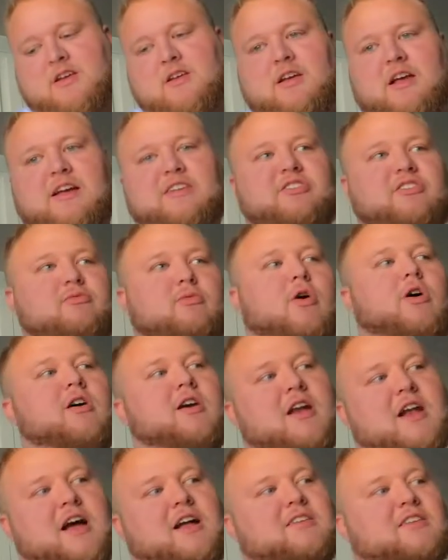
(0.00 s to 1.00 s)
As he's
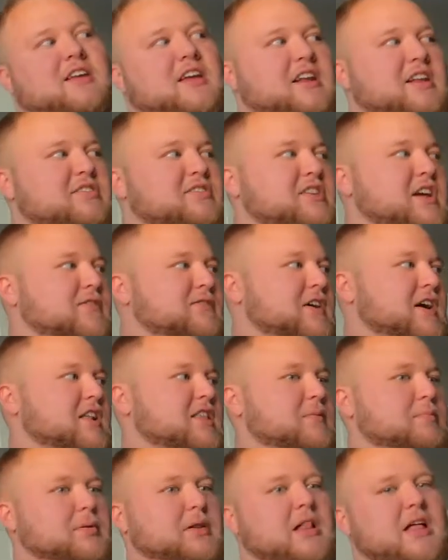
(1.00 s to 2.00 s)
walking out to get his stuff out of
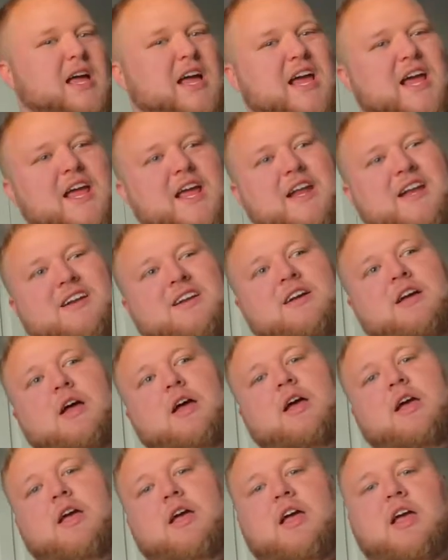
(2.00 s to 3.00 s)
the plane,
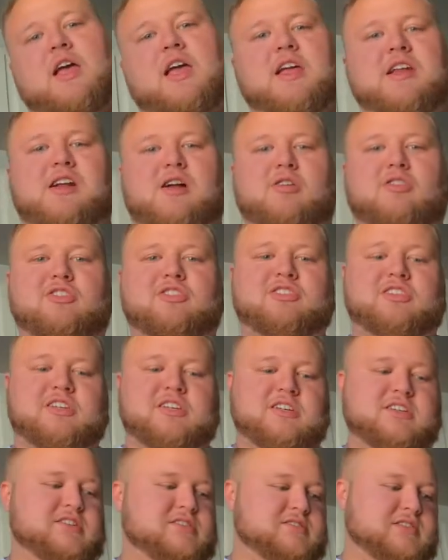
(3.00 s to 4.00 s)
he
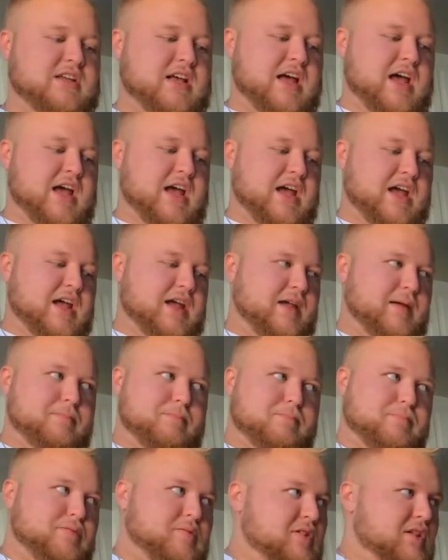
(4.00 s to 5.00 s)
notices a
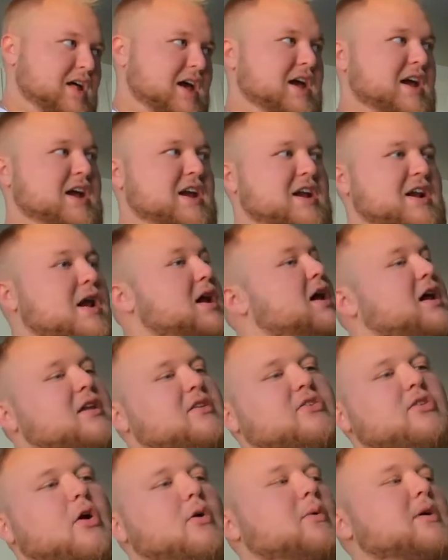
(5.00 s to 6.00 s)
plane
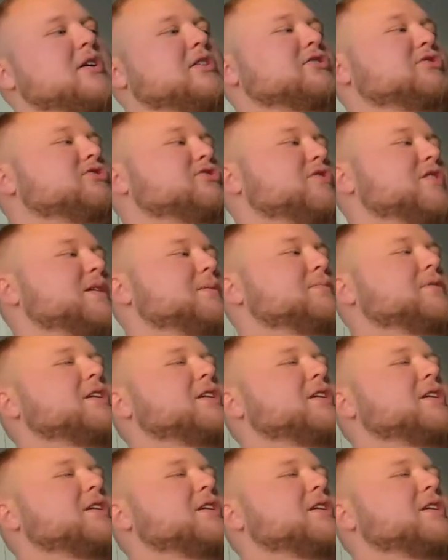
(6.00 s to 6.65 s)
he's always dreamed